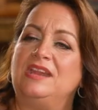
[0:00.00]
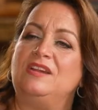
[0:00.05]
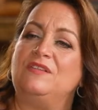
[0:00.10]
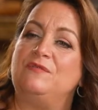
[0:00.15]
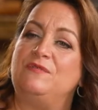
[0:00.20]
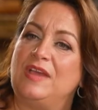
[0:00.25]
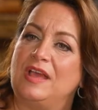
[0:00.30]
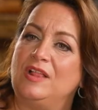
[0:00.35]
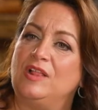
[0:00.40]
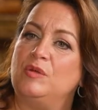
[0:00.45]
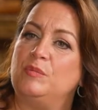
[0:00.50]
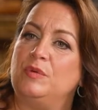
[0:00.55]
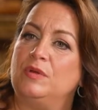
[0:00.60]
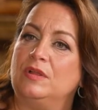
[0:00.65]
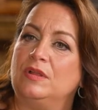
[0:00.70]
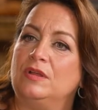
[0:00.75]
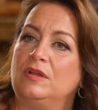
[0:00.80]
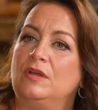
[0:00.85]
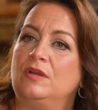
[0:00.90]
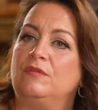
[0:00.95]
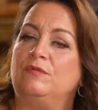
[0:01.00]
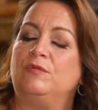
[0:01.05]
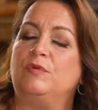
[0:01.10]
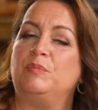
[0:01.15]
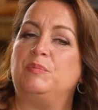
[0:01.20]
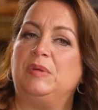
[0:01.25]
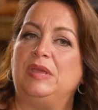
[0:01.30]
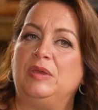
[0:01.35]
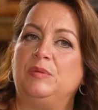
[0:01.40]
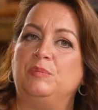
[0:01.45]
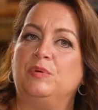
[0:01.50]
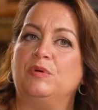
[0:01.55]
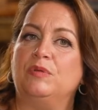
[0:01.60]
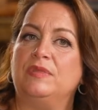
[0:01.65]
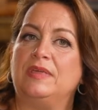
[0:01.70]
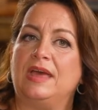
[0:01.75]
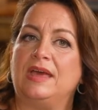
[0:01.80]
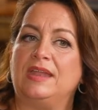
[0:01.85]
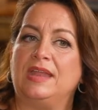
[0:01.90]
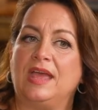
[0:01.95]
it available for people
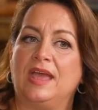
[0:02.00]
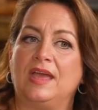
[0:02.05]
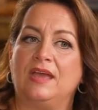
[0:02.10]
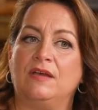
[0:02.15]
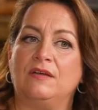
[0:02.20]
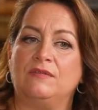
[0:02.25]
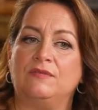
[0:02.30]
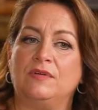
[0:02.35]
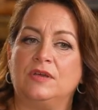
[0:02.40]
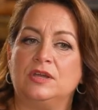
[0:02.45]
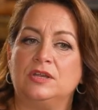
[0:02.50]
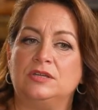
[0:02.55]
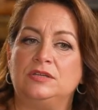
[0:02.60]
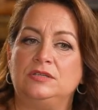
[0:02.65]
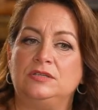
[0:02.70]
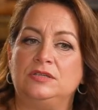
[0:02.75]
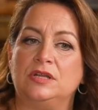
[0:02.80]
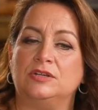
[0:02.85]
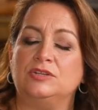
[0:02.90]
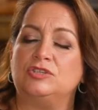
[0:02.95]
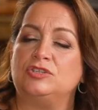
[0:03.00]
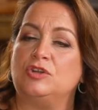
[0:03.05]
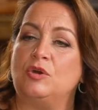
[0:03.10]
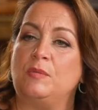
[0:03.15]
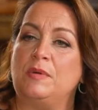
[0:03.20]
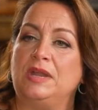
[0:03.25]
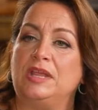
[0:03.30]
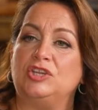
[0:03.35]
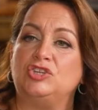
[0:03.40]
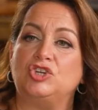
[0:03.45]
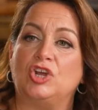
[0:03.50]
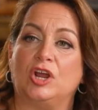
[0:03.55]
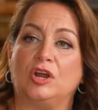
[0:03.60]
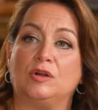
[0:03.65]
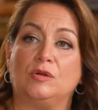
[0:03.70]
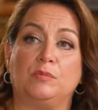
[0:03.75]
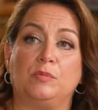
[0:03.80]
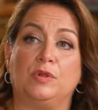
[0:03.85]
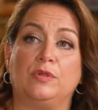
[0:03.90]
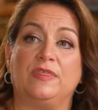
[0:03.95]
that have done so many
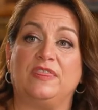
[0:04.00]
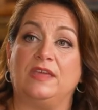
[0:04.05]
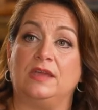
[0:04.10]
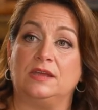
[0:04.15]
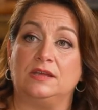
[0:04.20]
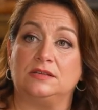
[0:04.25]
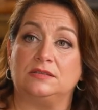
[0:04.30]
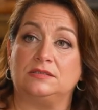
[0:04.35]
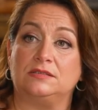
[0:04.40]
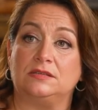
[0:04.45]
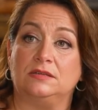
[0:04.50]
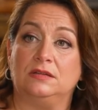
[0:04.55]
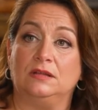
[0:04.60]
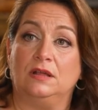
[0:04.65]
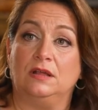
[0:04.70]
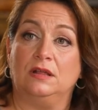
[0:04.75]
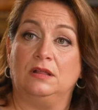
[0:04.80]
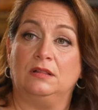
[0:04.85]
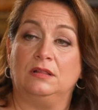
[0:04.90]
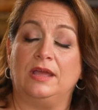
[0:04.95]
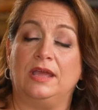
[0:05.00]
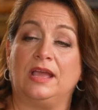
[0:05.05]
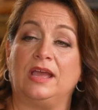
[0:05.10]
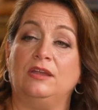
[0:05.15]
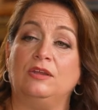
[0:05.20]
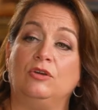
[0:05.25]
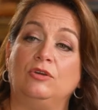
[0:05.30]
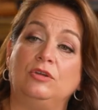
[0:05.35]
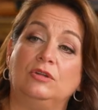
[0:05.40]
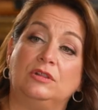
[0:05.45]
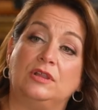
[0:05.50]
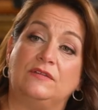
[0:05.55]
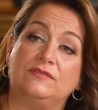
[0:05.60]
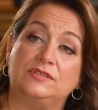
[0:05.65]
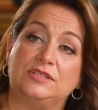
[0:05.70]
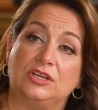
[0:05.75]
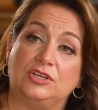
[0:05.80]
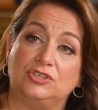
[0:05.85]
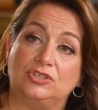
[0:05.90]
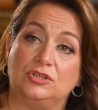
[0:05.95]
charitable things. Like, I know you love
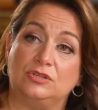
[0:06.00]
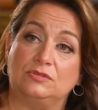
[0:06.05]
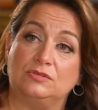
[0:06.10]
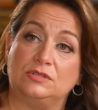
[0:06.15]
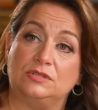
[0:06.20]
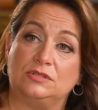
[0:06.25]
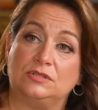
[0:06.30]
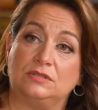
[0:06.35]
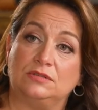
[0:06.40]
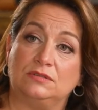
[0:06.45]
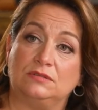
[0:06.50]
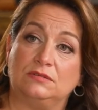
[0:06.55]
St. Jude's.